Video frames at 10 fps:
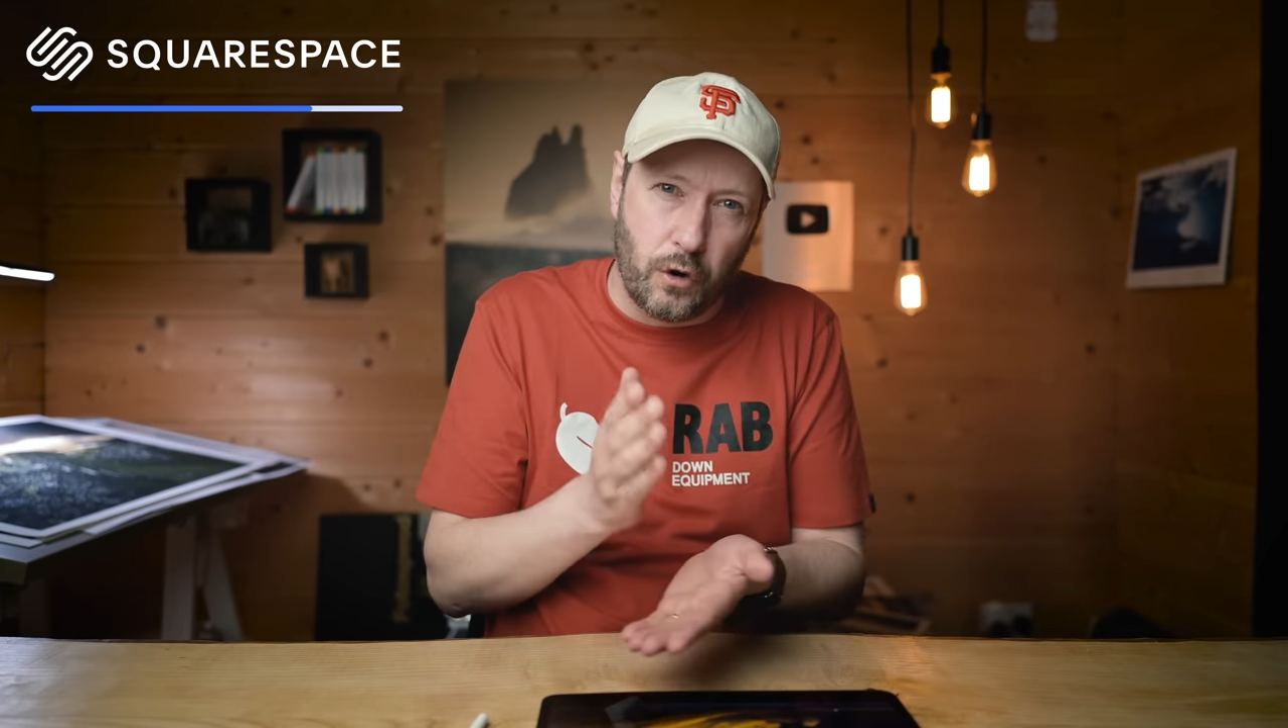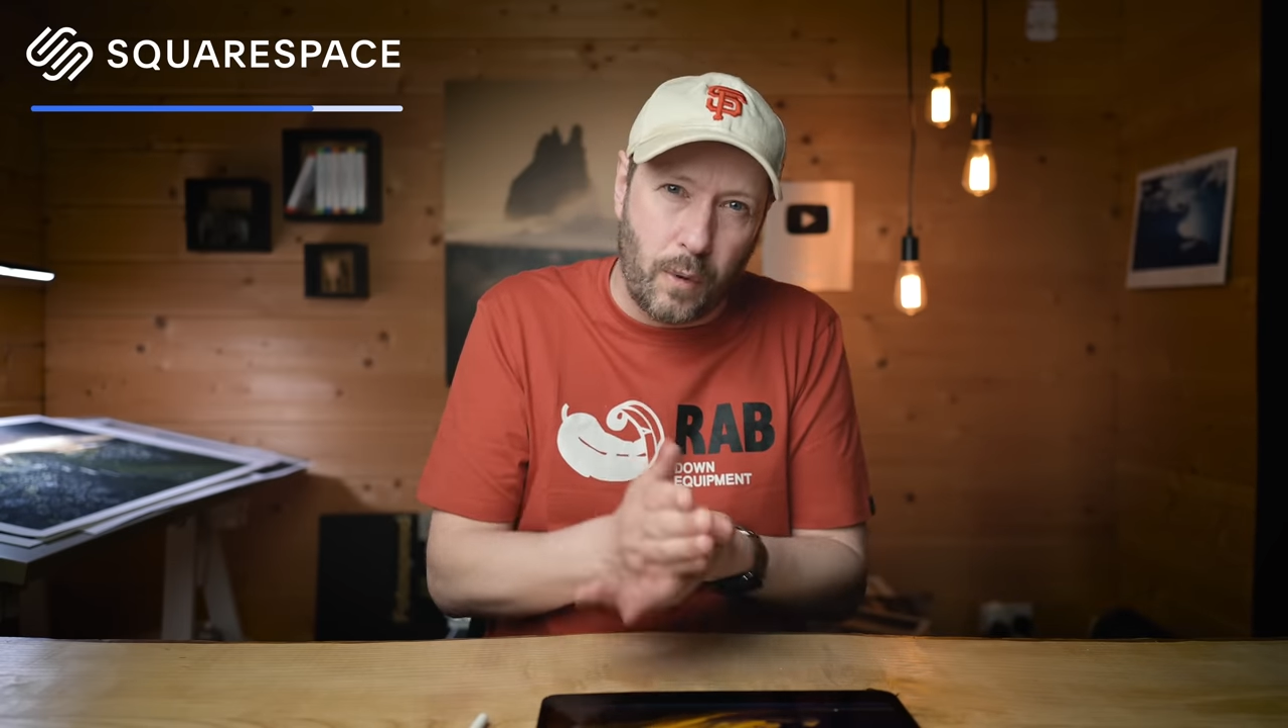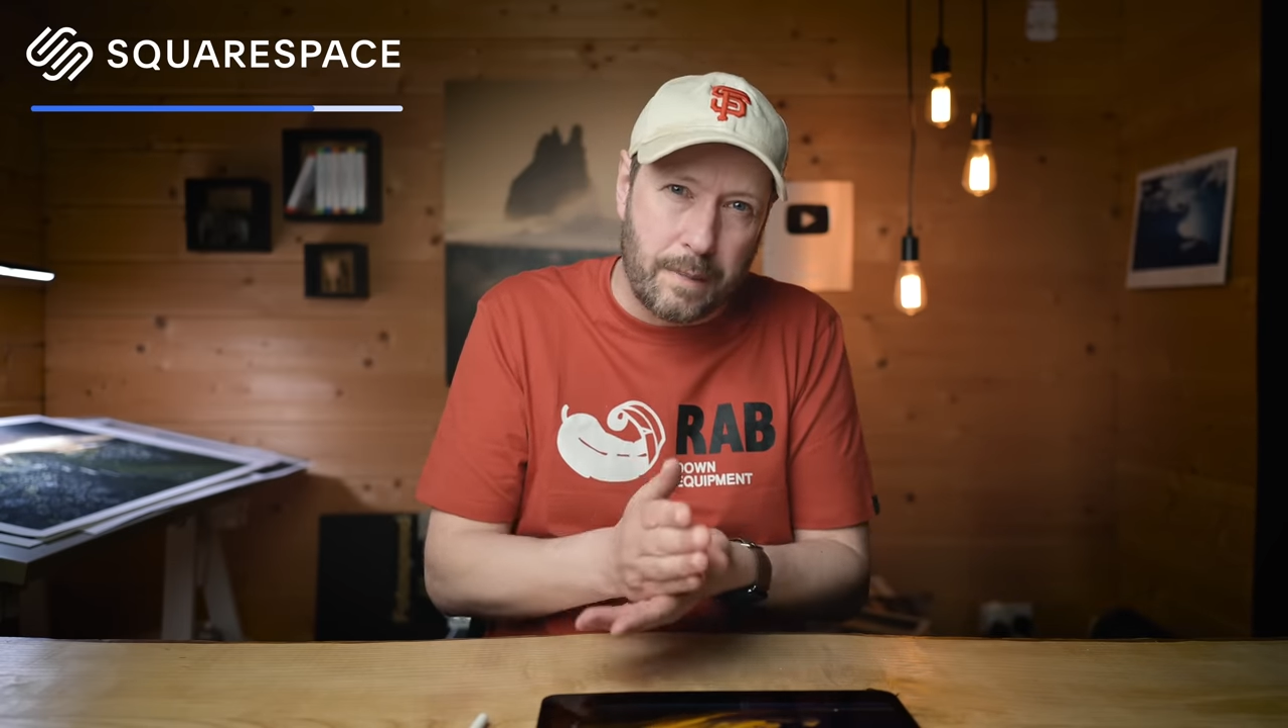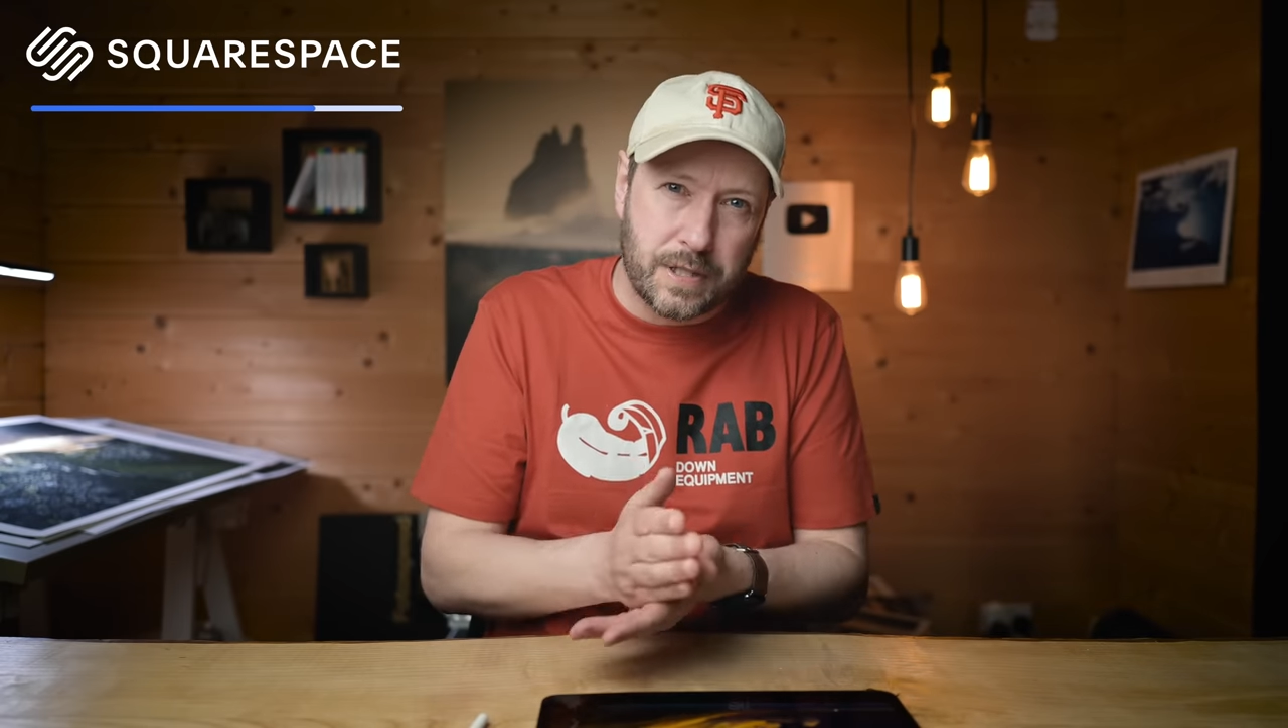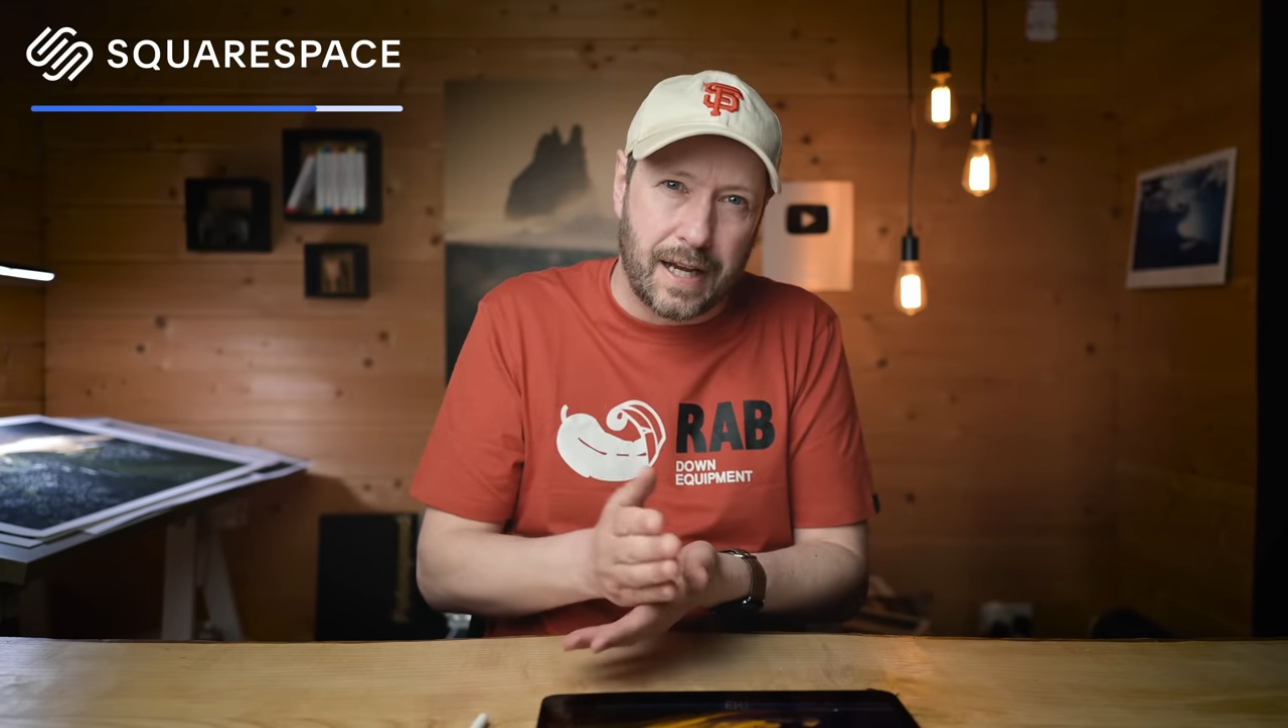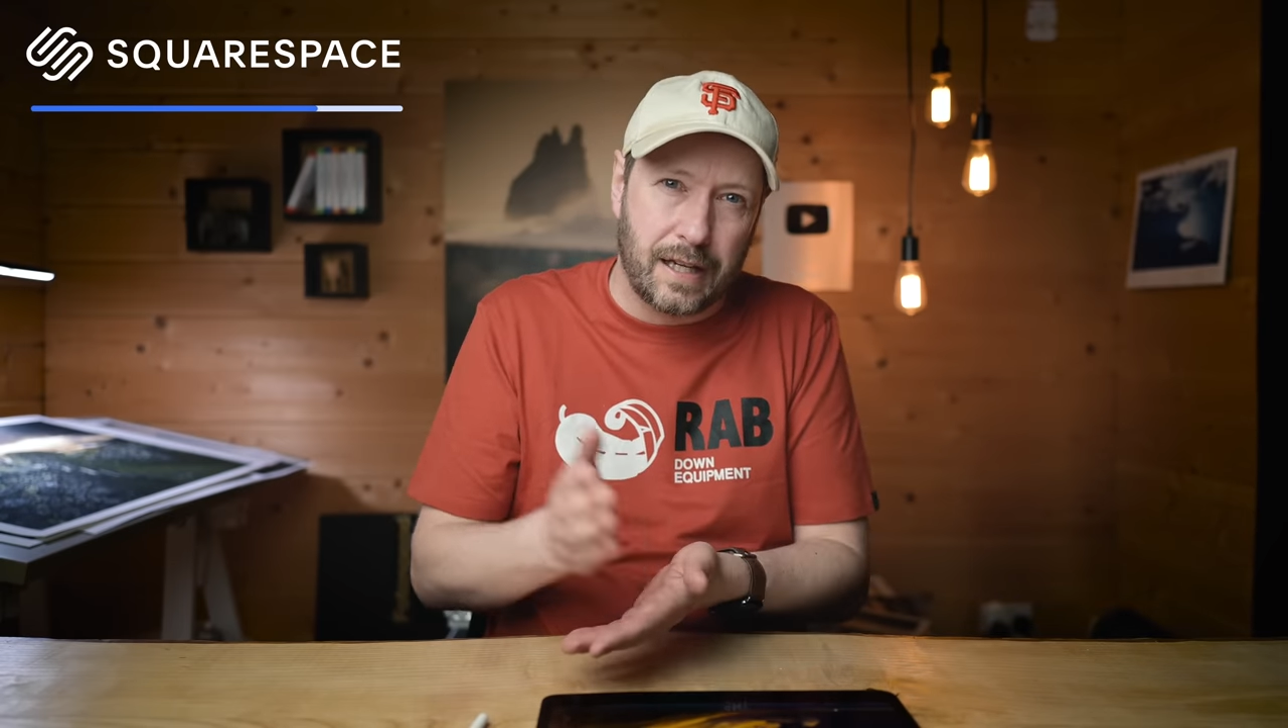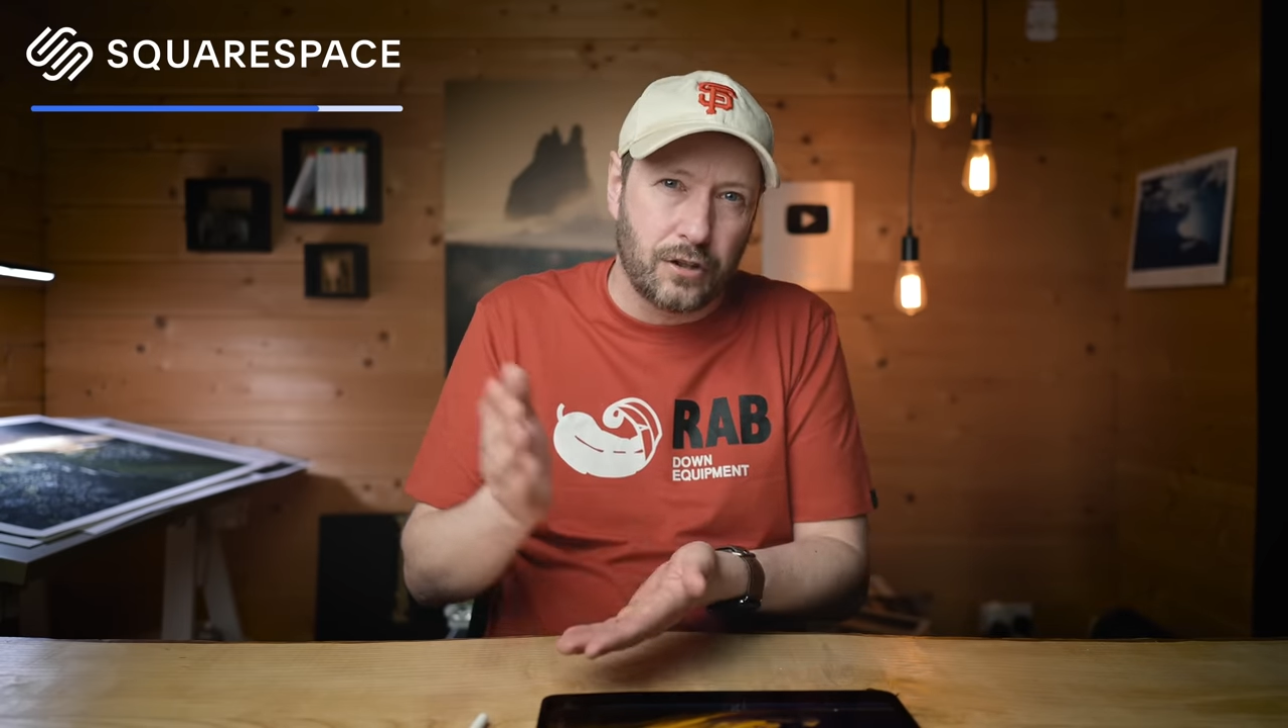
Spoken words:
a website,